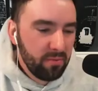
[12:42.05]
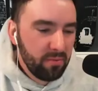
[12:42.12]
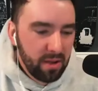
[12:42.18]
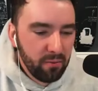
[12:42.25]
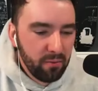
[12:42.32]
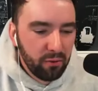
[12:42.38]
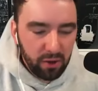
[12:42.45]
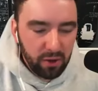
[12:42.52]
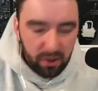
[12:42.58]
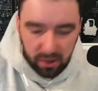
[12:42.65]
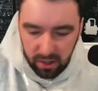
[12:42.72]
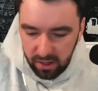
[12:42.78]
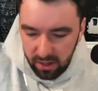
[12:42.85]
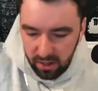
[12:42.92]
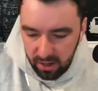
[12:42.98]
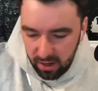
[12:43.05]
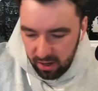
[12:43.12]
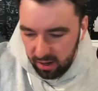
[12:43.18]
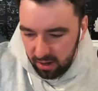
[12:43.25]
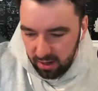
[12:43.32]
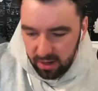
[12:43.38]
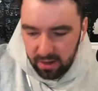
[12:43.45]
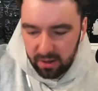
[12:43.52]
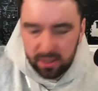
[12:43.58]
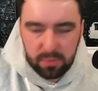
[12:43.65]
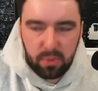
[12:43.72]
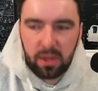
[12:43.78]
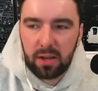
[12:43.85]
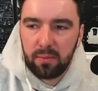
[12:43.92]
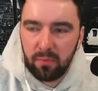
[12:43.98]
infinitely, uh, it's
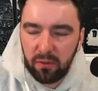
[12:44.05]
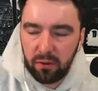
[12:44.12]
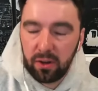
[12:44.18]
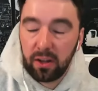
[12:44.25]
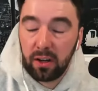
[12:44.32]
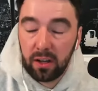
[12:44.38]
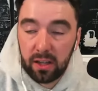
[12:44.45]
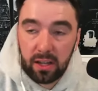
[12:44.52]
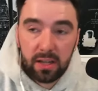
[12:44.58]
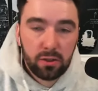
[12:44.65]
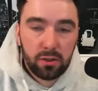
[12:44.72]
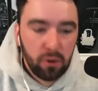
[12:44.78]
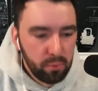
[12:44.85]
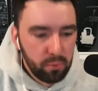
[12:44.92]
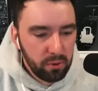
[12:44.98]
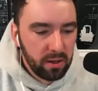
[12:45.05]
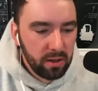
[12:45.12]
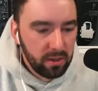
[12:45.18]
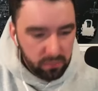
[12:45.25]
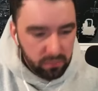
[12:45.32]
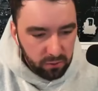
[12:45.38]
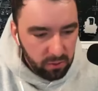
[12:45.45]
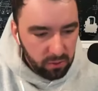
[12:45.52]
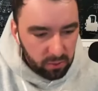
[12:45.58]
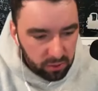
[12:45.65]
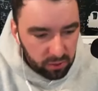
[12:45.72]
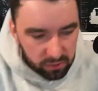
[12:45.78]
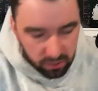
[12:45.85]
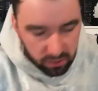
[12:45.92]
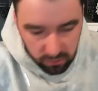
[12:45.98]
been infinitely interpreted for all
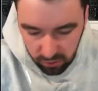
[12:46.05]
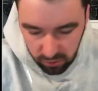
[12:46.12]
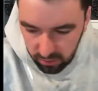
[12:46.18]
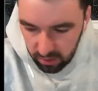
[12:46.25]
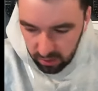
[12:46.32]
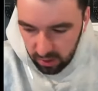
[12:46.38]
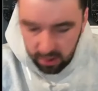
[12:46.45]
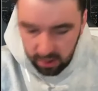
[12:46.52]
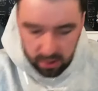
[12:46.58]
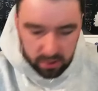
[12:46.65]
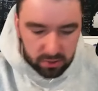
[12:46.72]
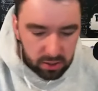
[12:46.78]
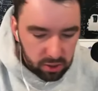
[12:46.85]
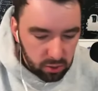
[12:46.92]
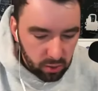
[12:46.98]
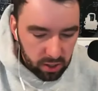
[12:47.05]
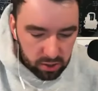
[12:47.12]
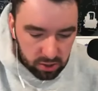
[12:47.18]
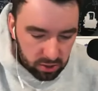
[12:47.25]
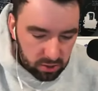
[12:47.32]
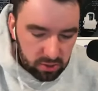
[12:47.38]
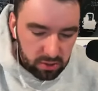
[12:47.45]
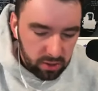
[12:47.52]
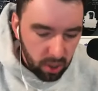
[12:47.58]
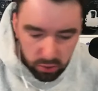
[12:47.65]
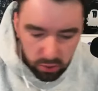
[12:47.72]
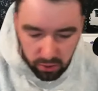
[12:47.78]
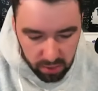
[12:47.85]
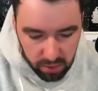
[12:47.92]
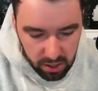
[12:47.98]
these different situations. Know
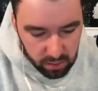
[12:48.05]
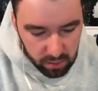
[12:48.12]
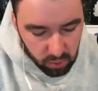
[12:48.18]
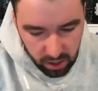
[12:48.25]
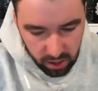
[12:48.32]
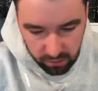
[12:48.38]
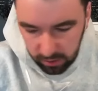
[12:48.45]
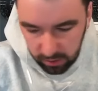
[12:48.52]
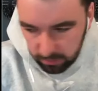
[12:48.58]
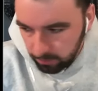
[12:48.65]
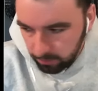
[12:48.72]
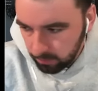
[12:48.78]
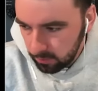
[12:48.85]
your meme, whatever.